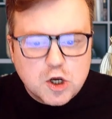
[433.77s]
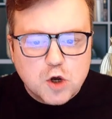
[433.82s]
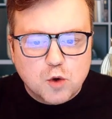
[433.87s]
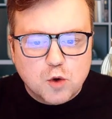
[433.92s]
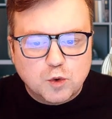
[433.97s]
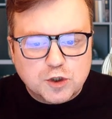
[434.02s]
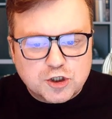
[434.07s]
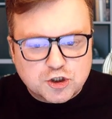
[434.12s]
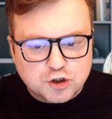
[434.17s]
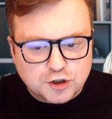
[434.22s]

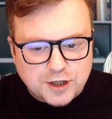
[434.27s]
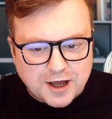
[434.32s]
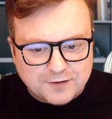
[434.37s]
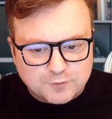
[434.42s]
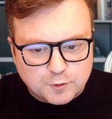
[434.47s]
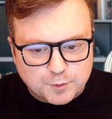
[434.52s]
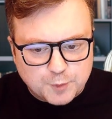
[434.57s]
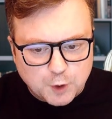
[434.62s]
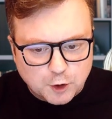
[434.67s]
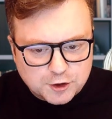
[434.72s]
we should have a
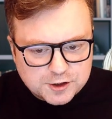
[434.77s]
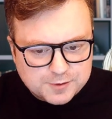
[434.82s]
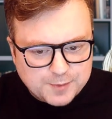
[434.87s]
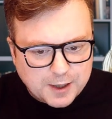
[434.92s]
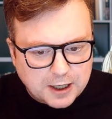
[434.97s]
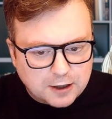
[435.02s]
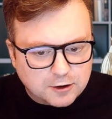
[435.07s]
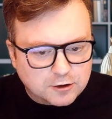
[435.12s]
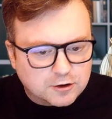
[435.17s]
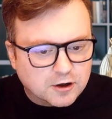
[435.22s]
body
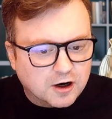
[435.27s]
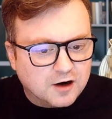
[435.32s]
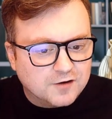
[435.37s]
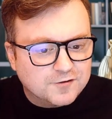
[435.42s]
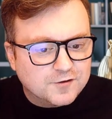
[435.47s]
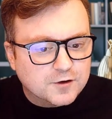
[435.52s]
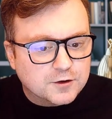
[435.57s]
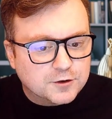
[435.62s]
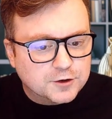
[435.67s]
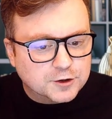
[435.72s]
paragraph
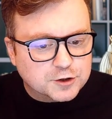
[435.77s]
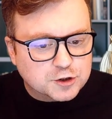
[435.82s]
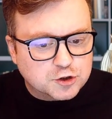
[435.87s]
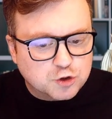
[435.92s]
that